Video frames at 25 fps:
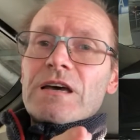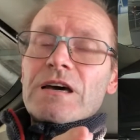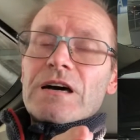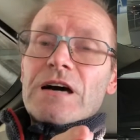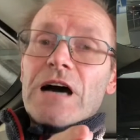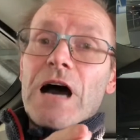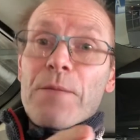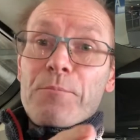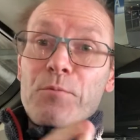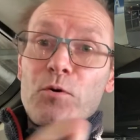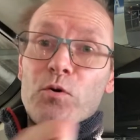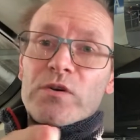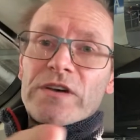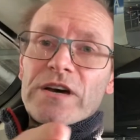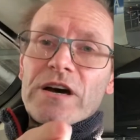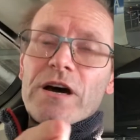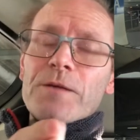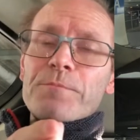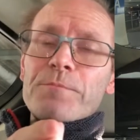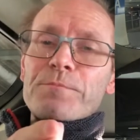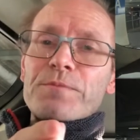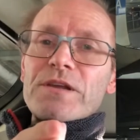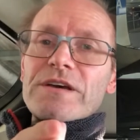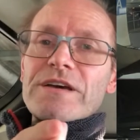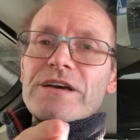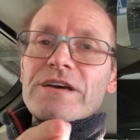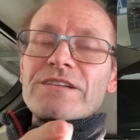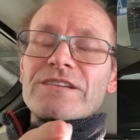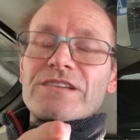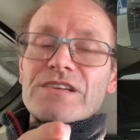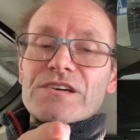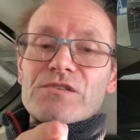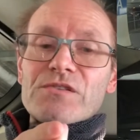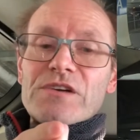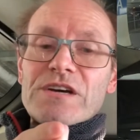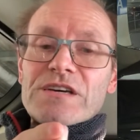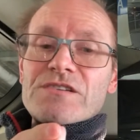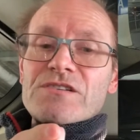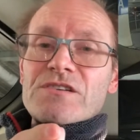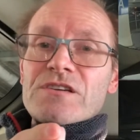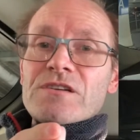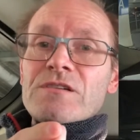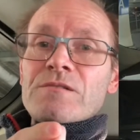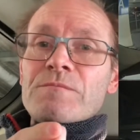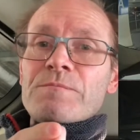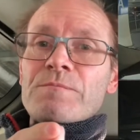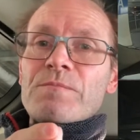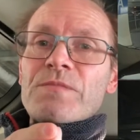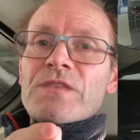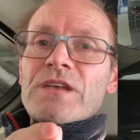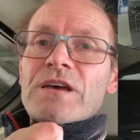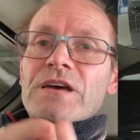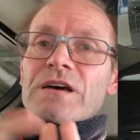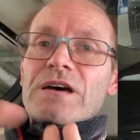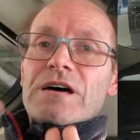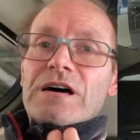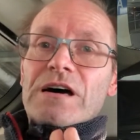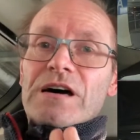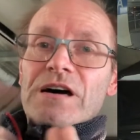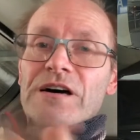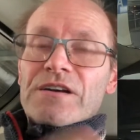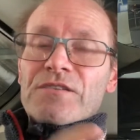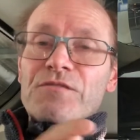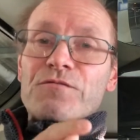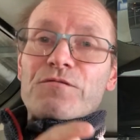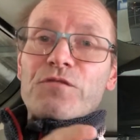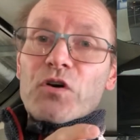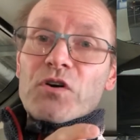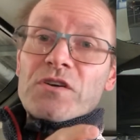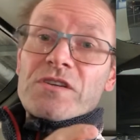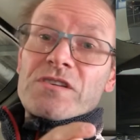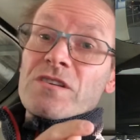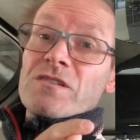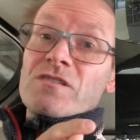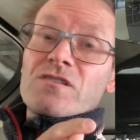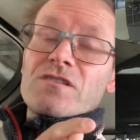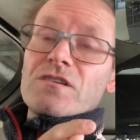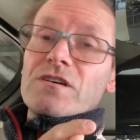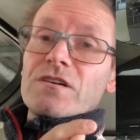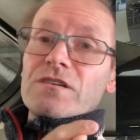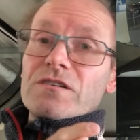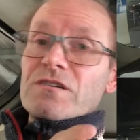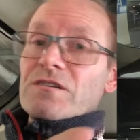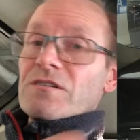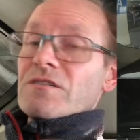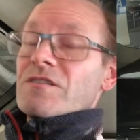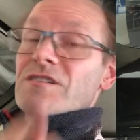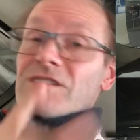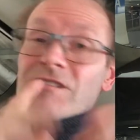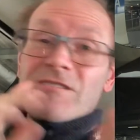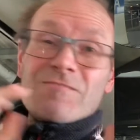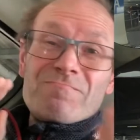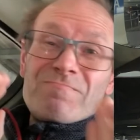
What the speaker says: Apple CarPlay integration, and voice instructions.